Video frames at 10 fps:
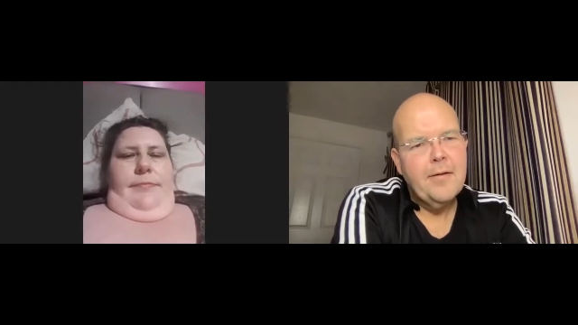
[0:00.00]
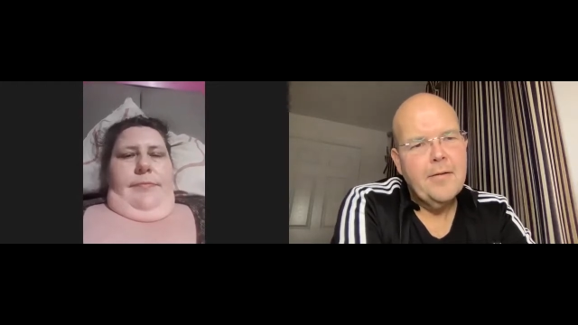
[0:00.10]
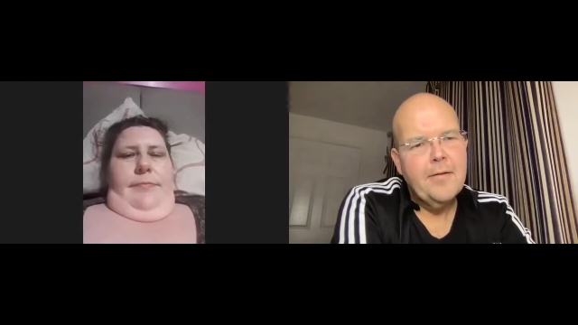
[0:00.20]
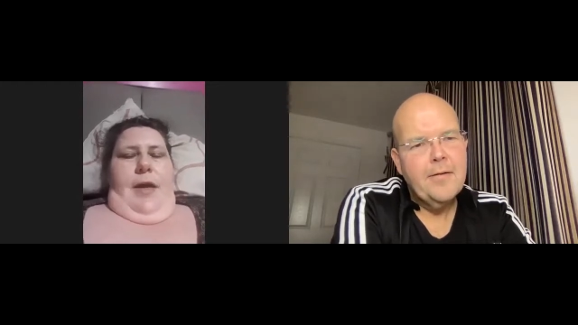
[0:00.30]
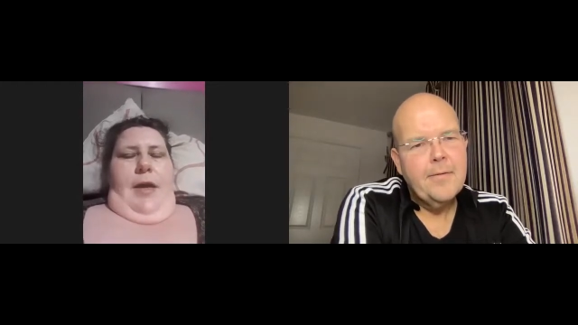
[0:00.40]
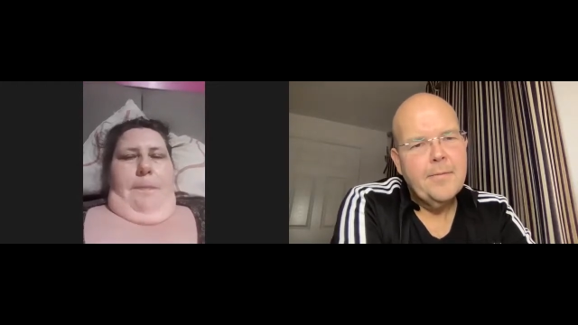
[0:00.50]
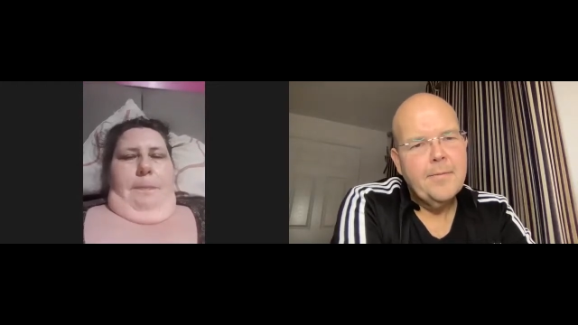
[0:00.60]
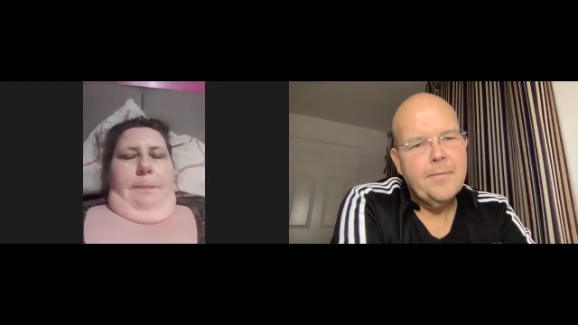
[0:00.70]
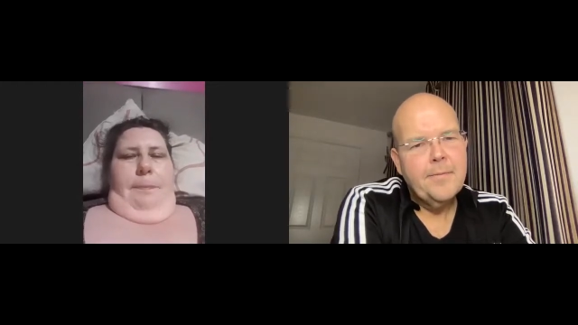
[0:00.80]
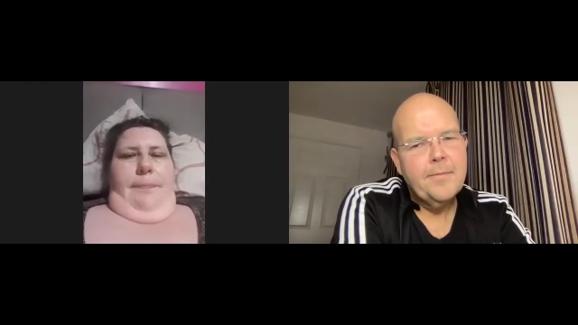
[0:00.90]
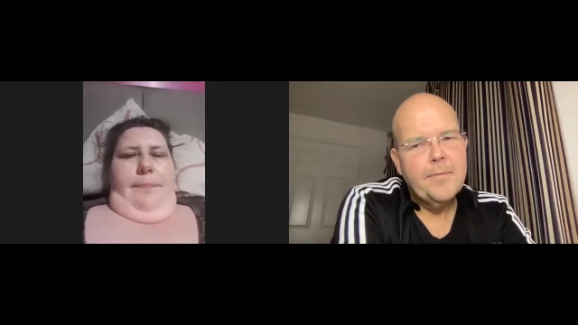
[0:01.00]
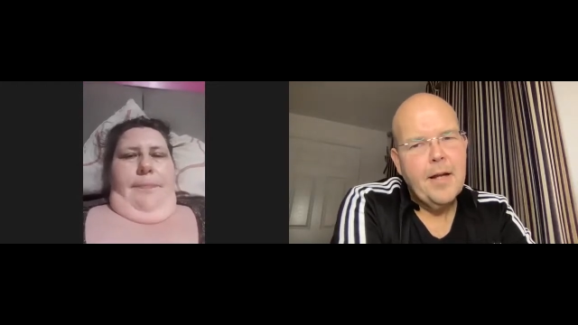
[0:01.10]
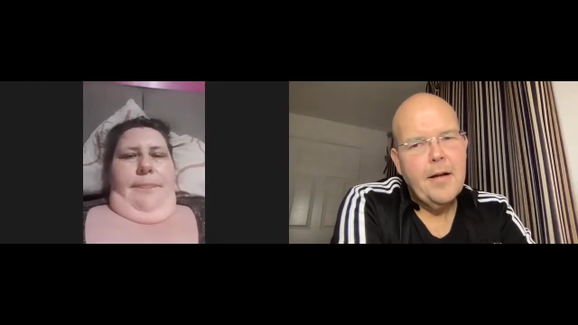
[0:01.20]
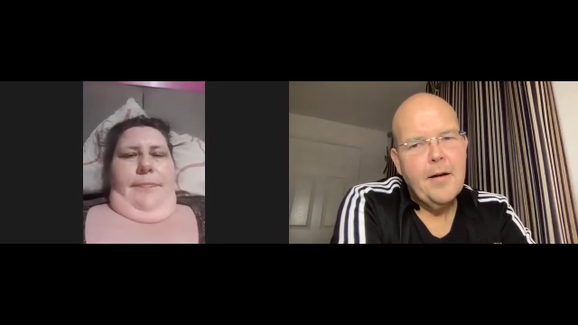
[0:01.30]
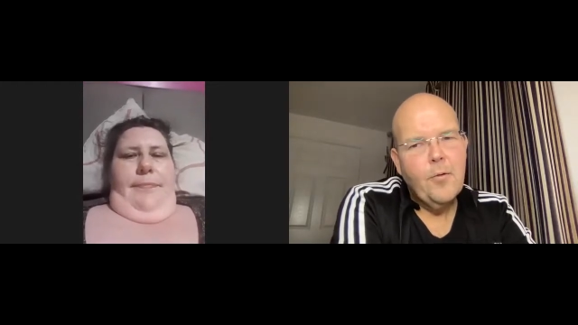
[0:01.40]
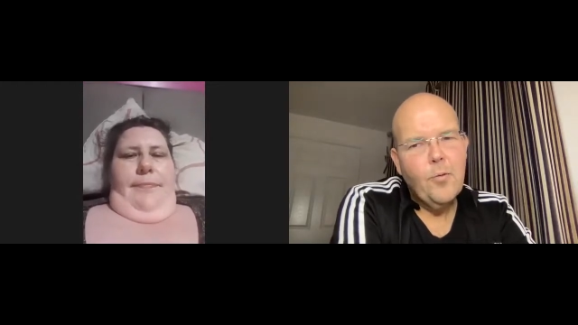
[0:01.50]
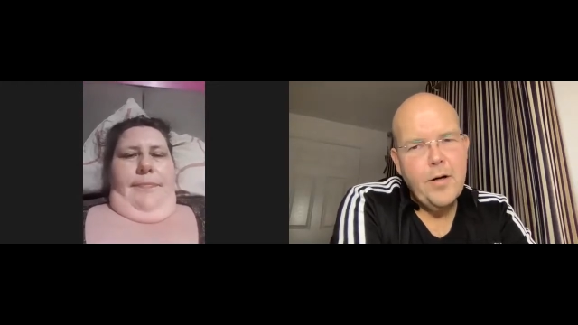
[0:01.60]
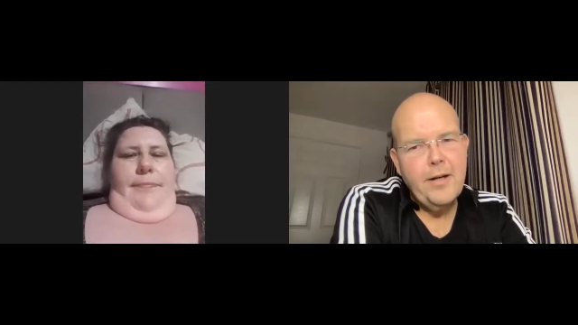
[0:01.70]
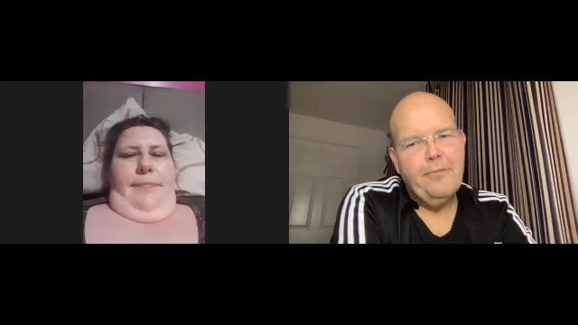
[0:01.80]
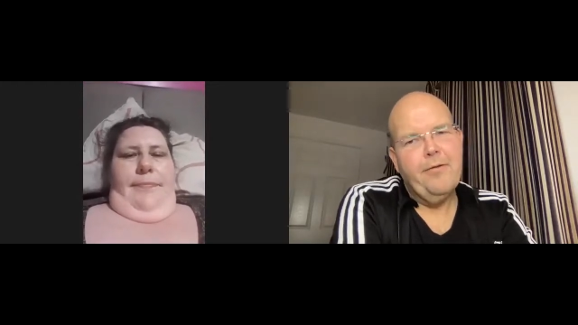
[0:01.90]
Speaker 1: Yeah.
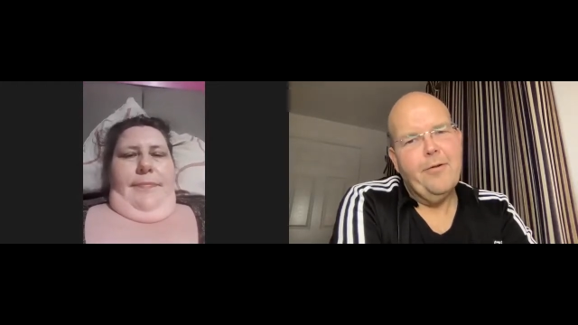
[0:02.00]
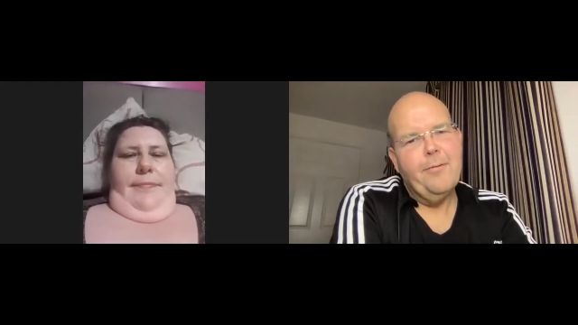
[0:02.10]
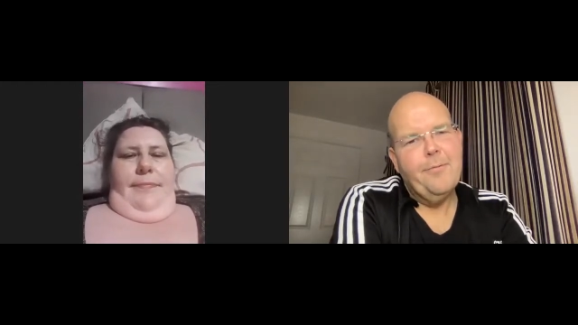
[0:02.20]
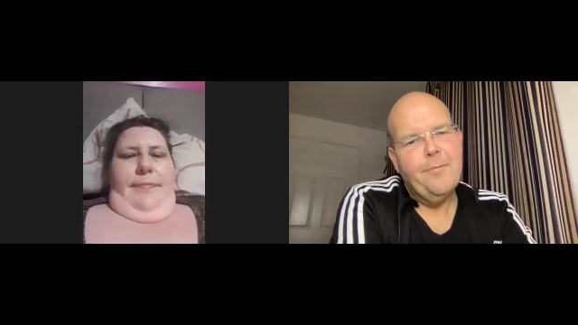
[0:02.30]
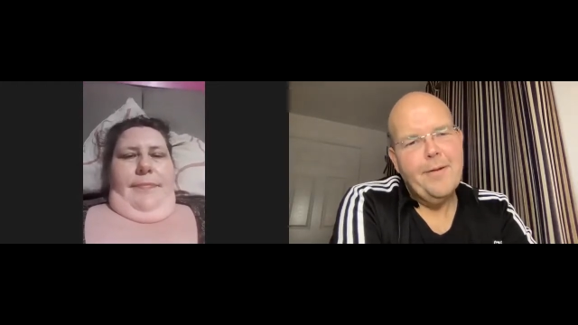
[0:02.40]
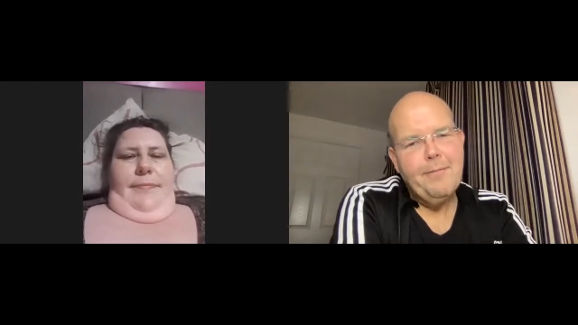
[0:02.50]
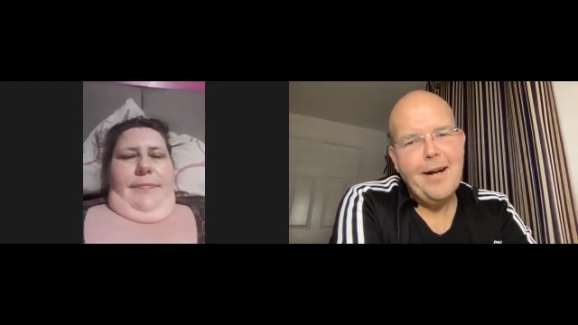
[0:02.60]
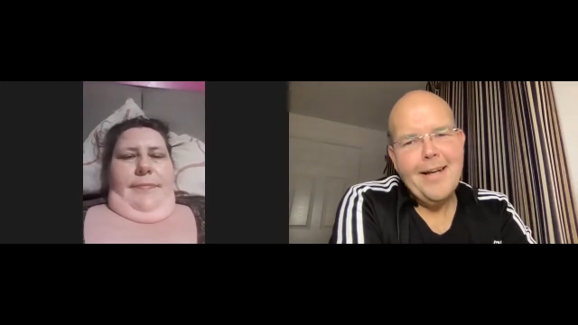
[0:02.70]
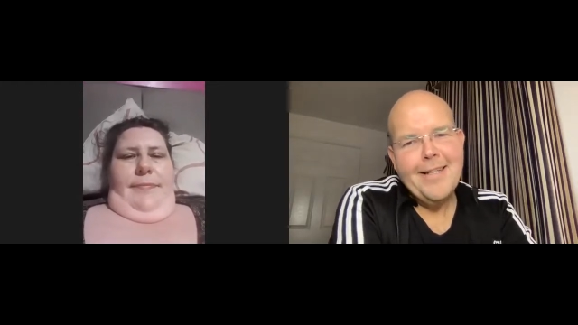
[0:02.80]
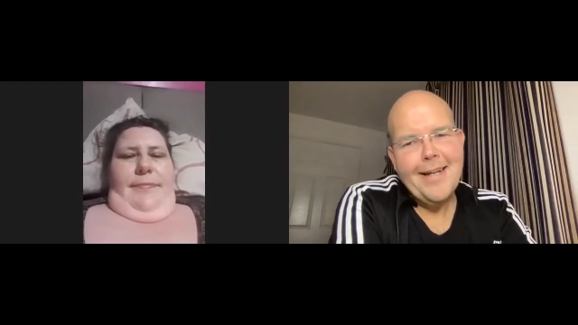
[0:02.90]
Wonderful. Right,